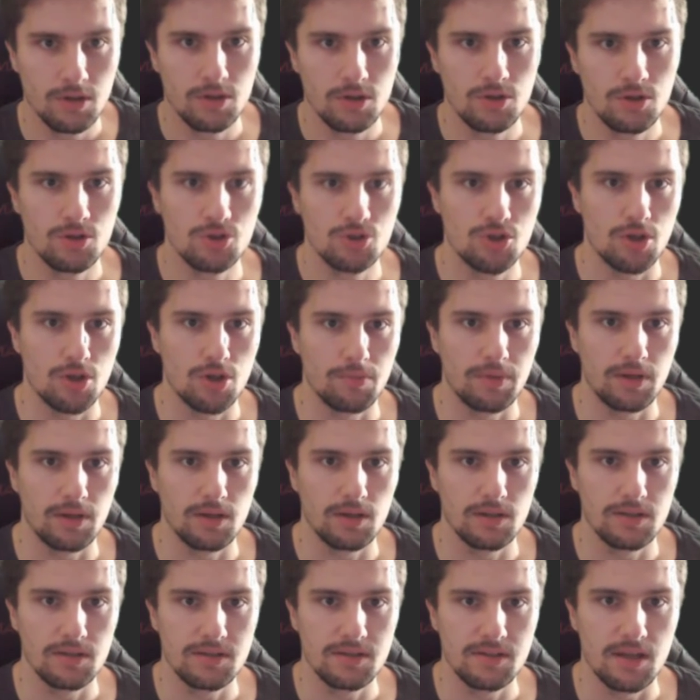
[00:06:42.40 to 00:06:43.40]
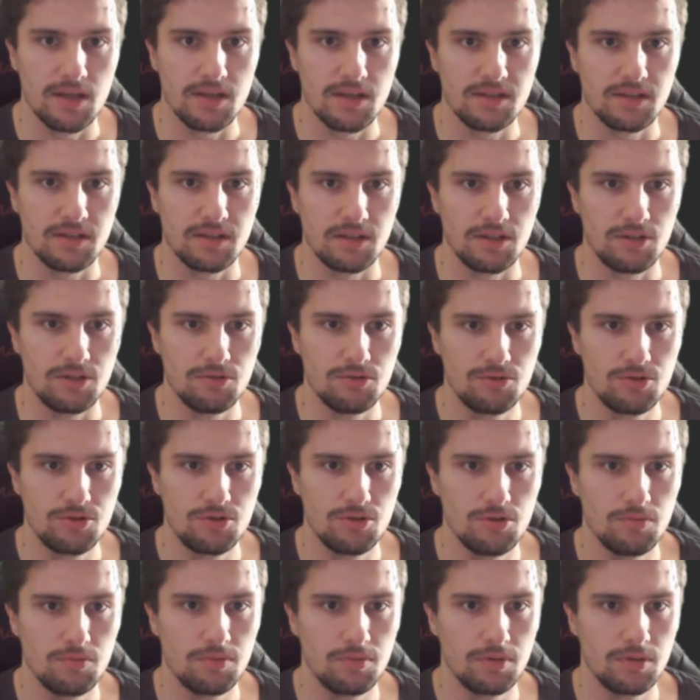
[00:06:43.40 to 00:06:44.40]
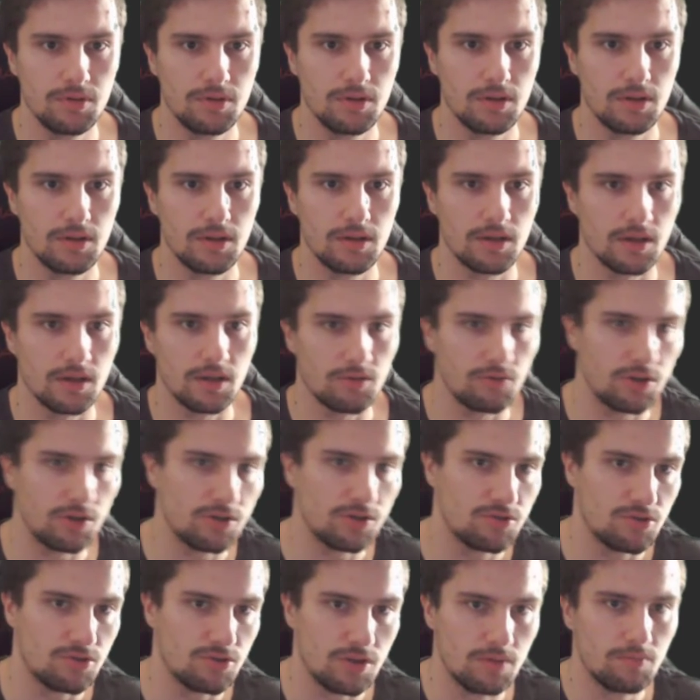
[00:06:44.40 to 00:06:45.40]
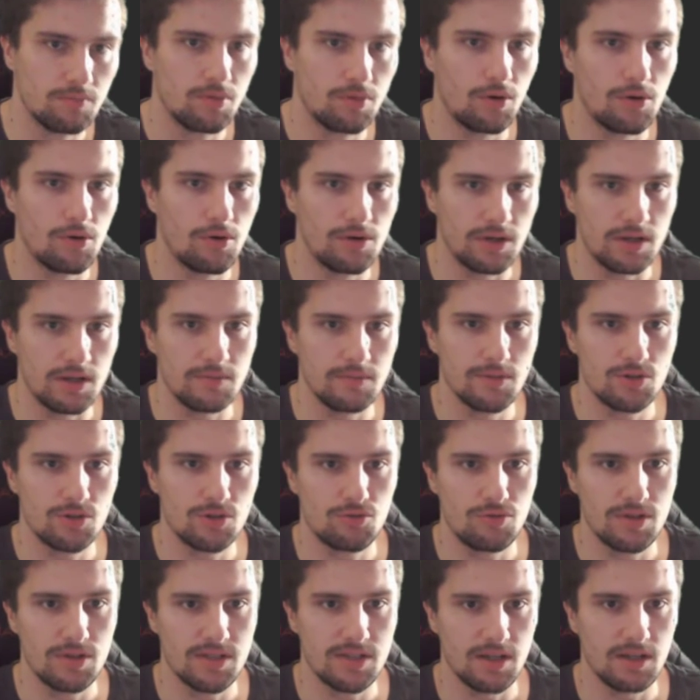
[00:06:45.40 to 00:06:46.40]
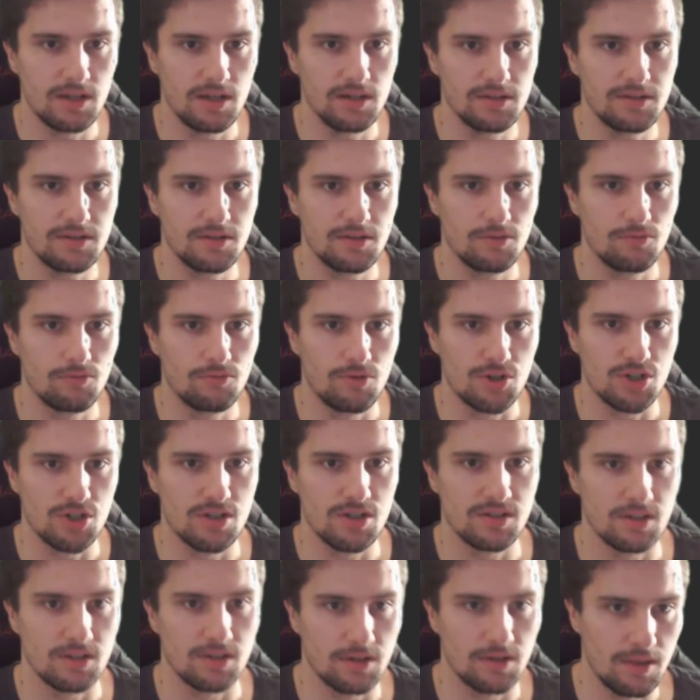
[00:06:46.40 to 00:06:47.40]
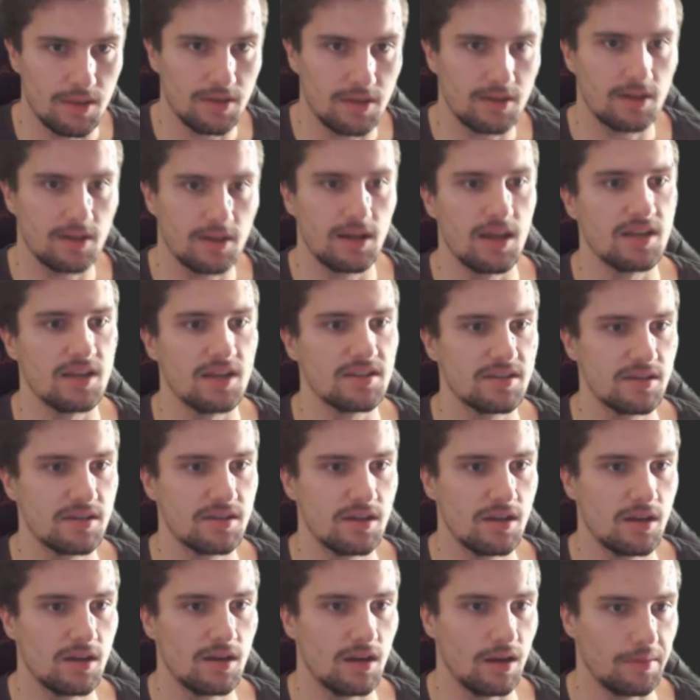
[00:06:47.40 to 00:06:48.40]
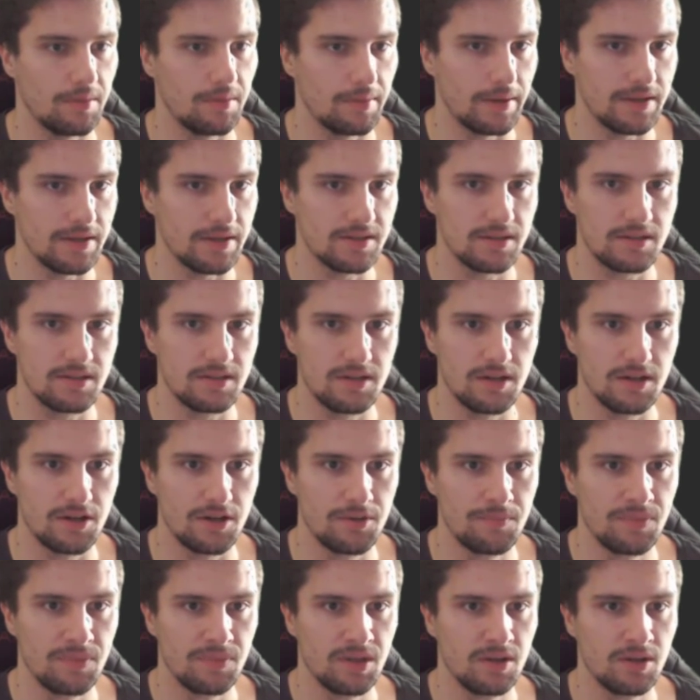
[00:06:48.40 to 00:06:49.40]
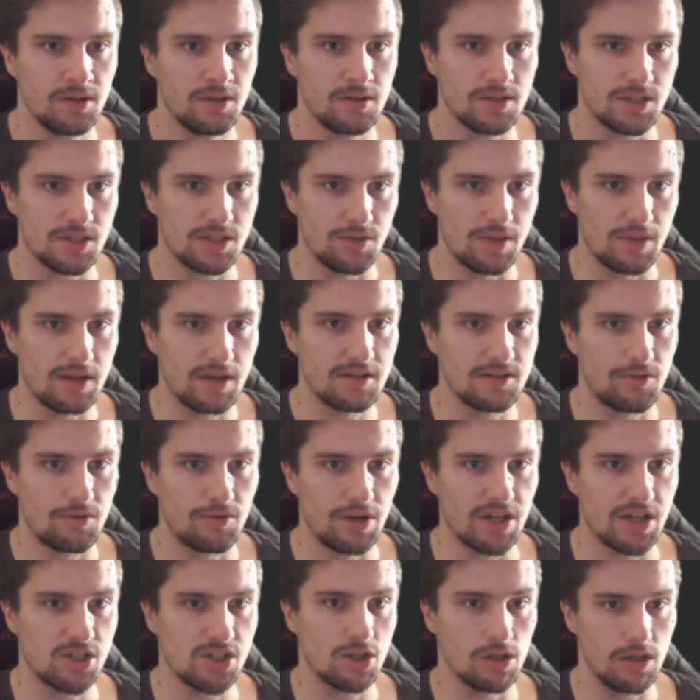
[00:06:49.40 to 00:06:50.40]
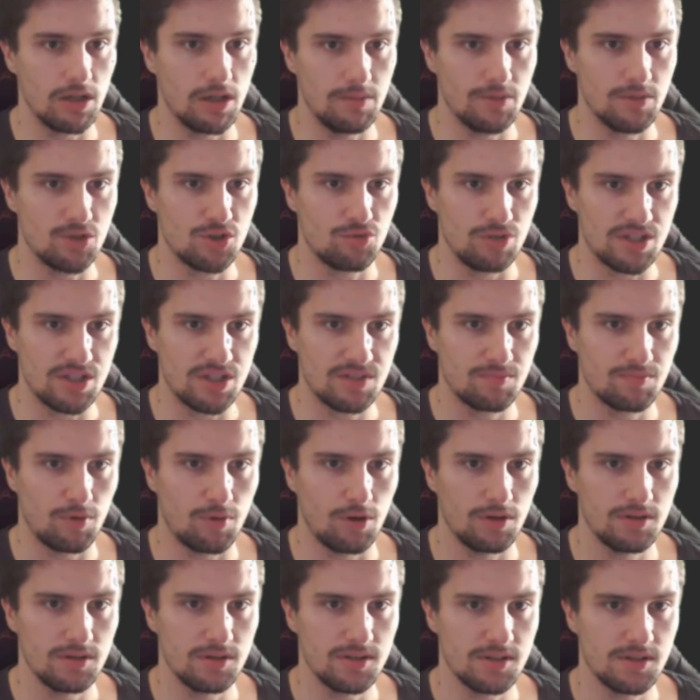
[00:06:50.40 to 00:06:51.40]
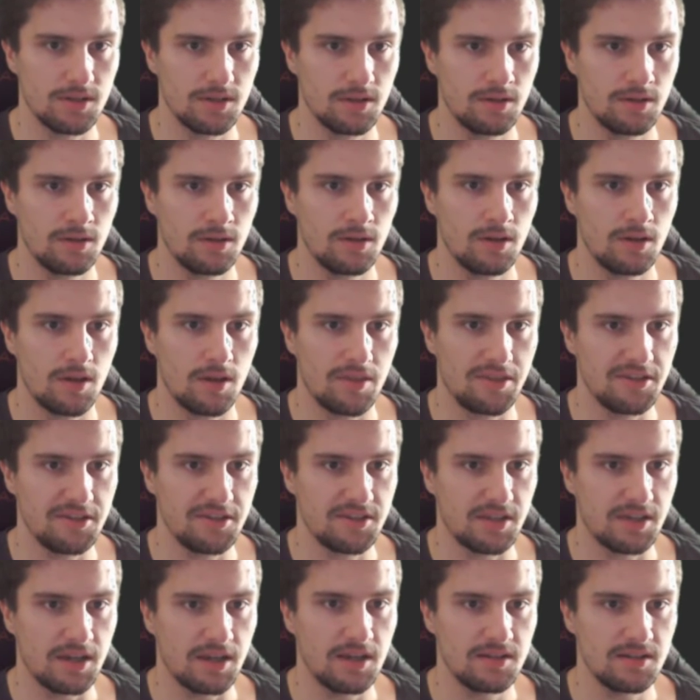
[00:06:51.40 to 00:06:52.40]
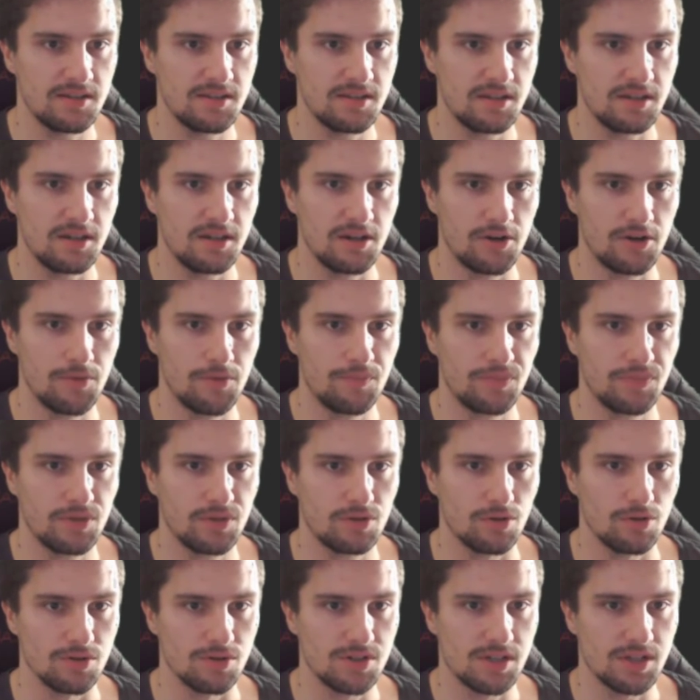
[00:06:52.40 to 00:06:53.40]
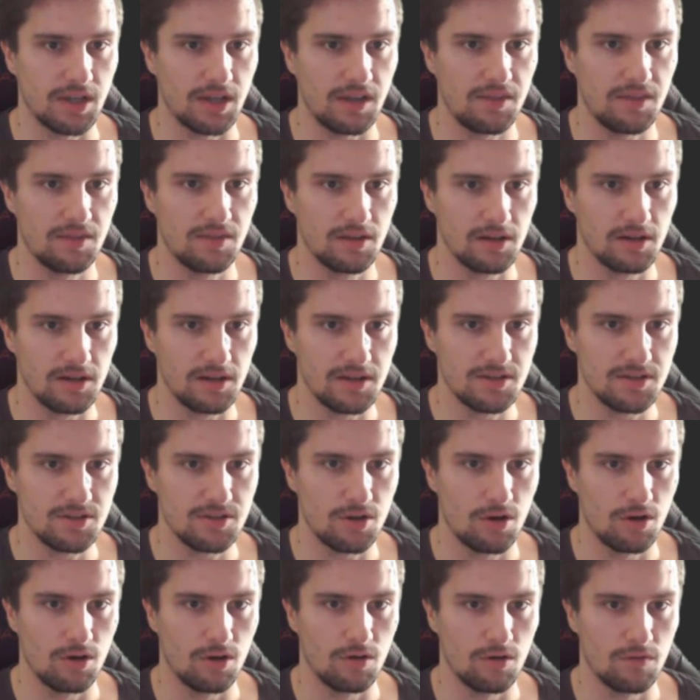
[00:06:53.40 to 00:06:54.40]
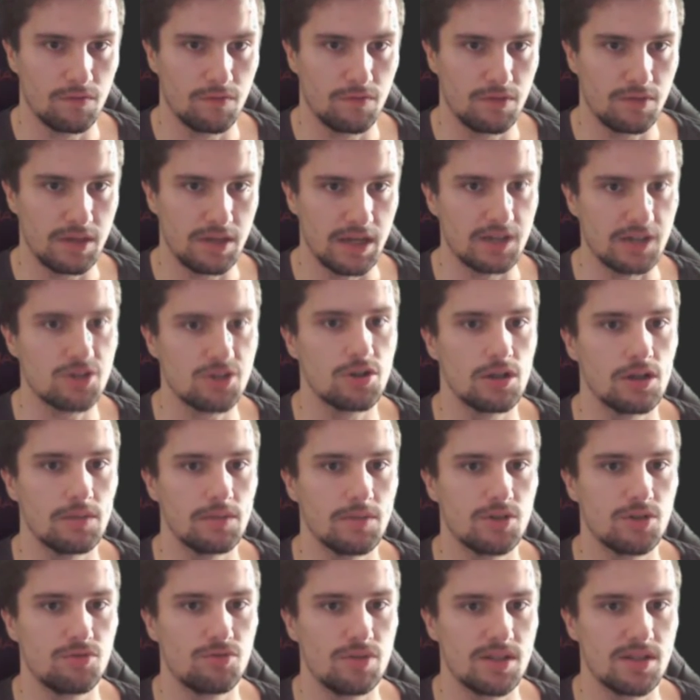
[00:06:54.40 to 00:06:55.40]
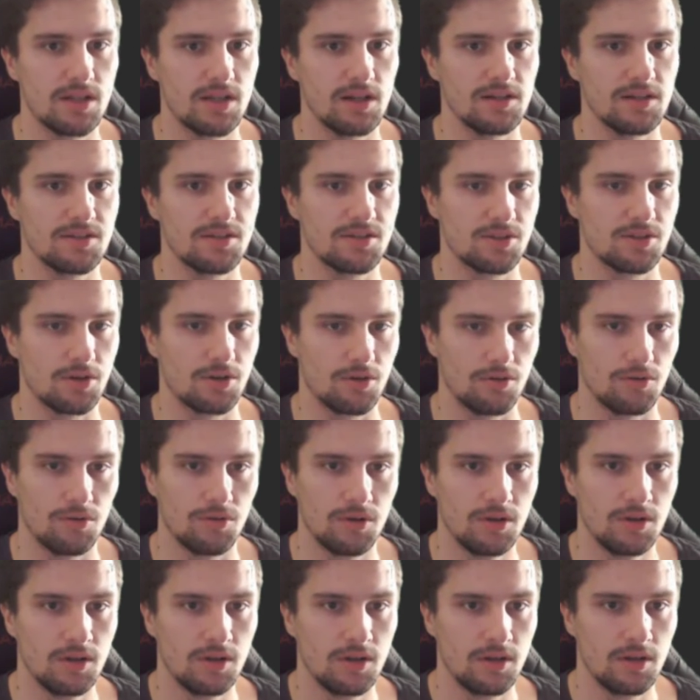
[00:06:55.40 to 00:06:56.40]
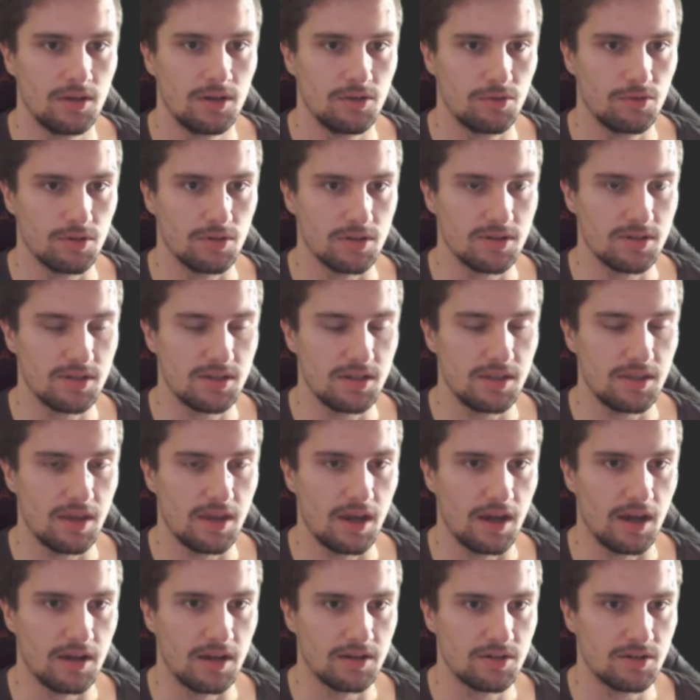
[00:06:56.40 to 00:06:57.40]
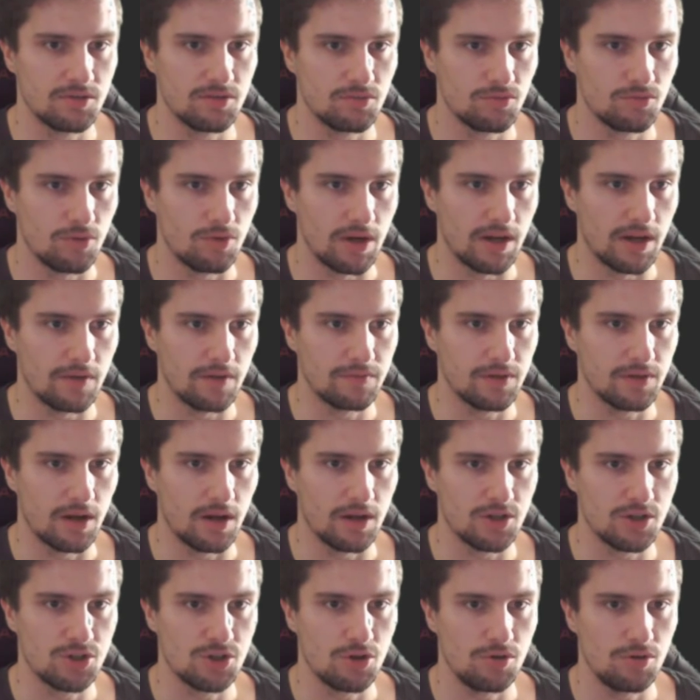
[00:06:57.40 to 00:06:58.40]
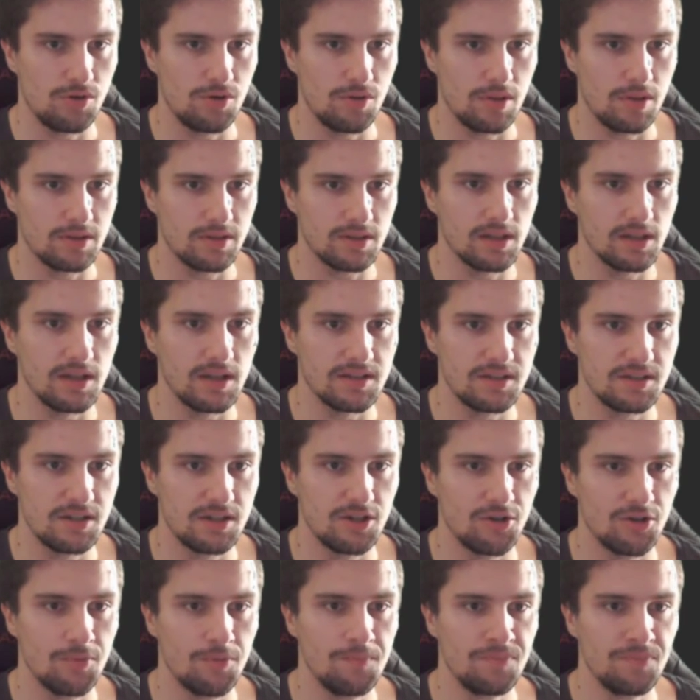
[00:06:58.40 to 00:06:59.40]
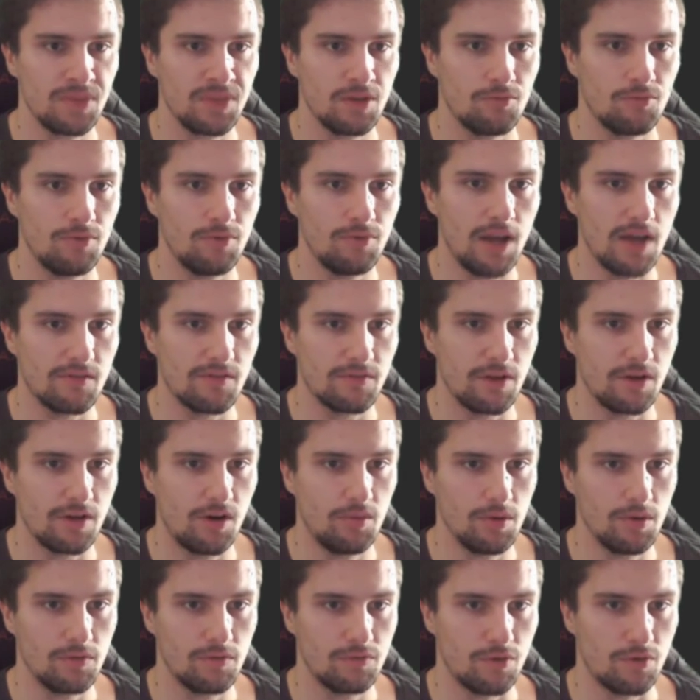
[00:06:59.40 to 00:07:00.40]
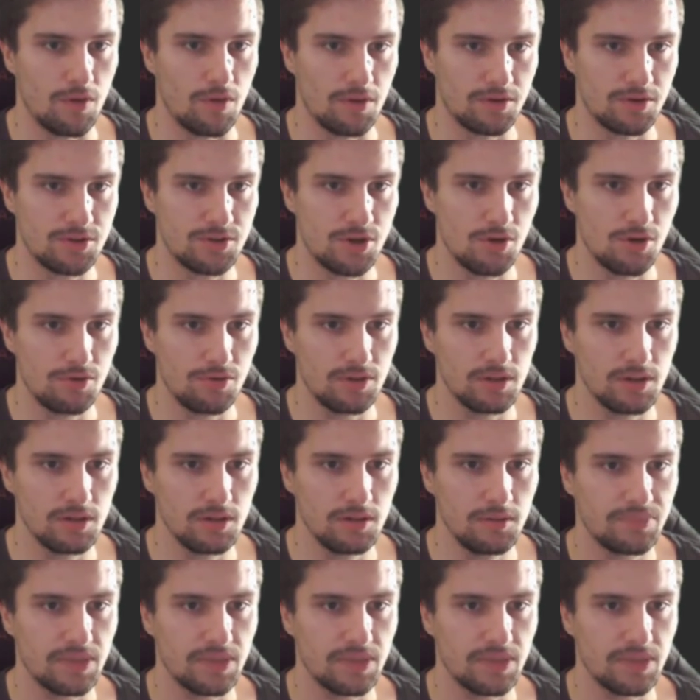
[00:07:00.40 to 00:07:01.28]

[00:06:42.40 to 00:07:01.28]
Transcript: shopping list testing YouTube. And we need to import image result, which is another class I pasted here. So that is our actual image response. These hits here contain the list of the actual image results. So you can see that right after I showed you this class here, we have a variable for the total